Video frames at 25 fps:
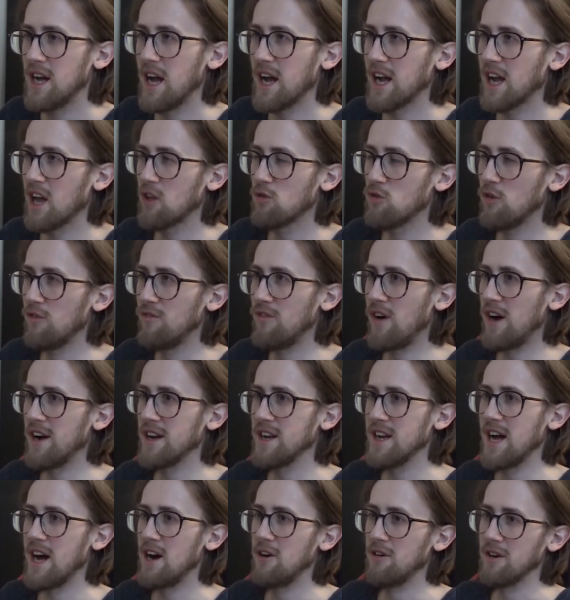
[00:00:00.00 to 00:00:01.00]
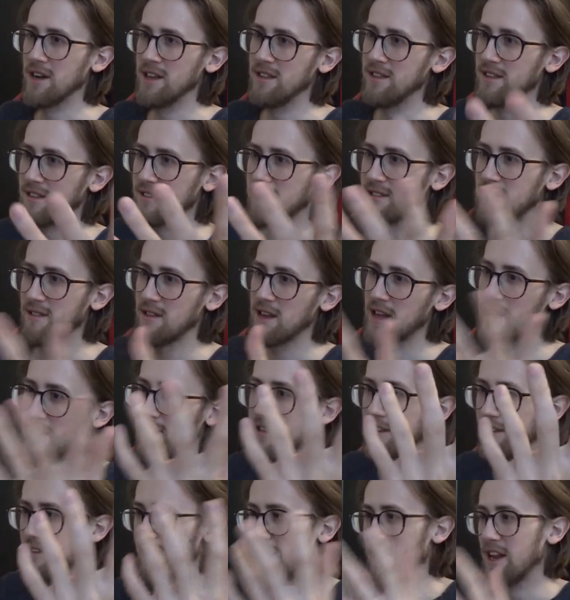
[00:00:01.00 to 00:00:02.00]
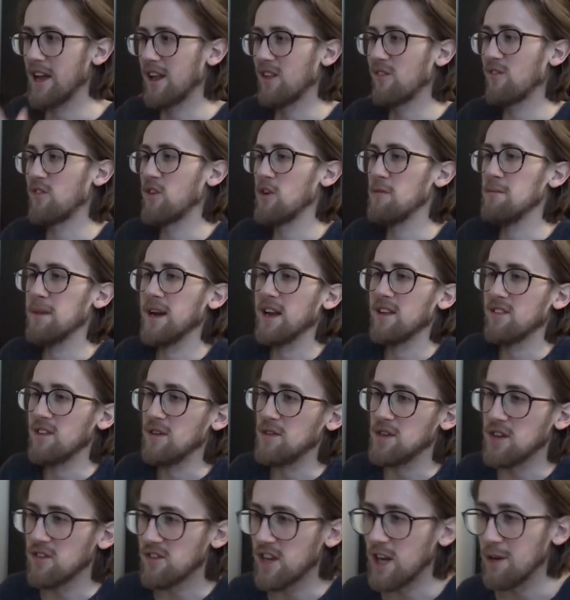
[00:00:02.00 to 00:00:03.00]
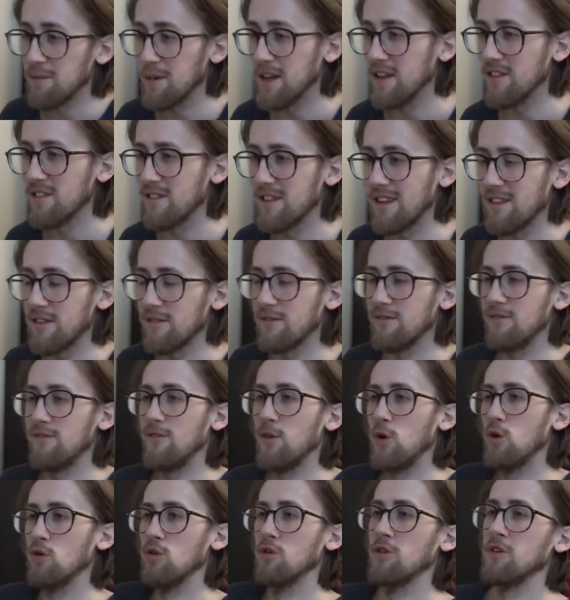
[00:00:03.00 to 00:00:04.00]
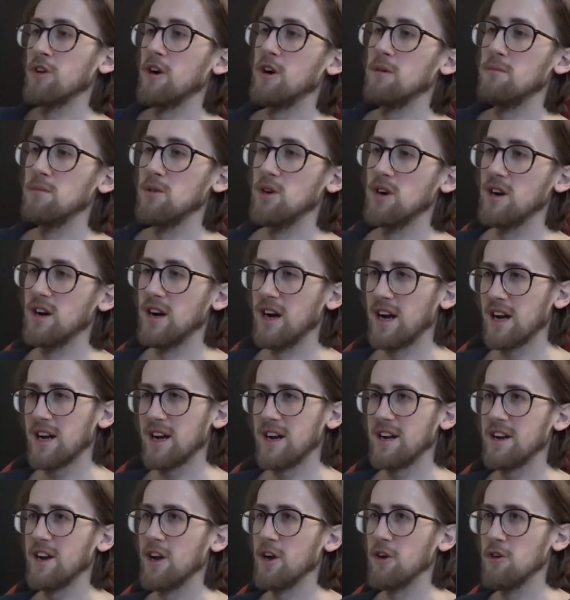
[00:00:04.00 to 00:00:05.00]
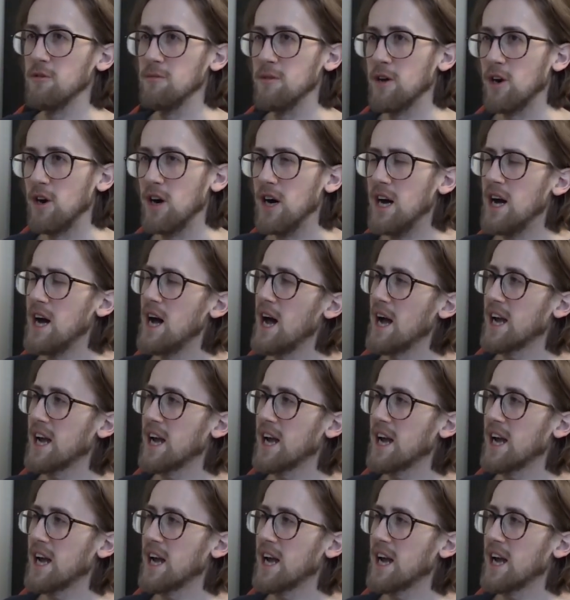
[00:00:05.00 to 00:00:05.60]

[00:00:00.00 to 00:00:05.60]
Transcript: I guess we'll find out in the next few minutes if she's going to be in season 4 or not, but I kind of hope not.